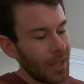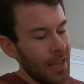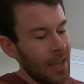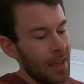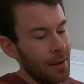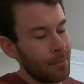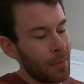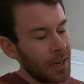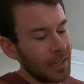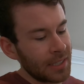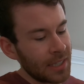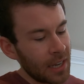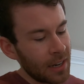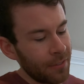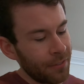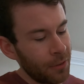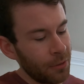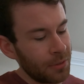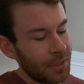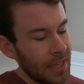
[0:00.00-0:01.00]
and mine's got
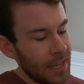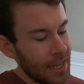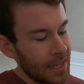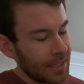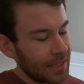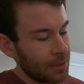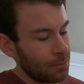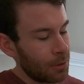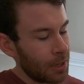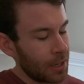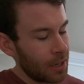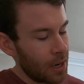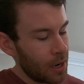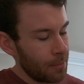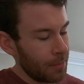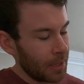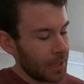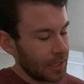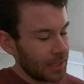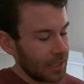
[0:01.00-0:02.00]
a few dings and
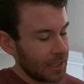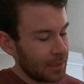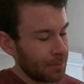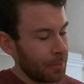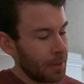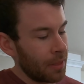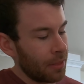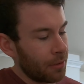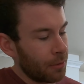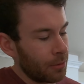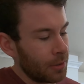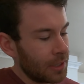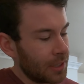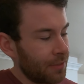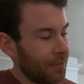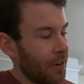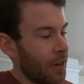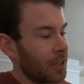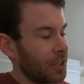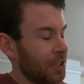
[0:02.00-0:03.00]
whatnot because it's been through
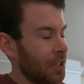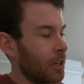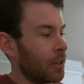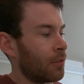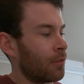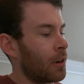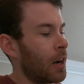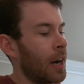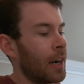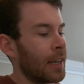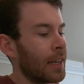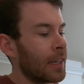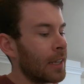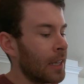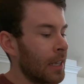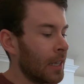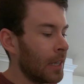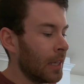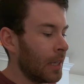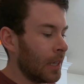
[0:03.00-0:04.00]
its fair share of riding.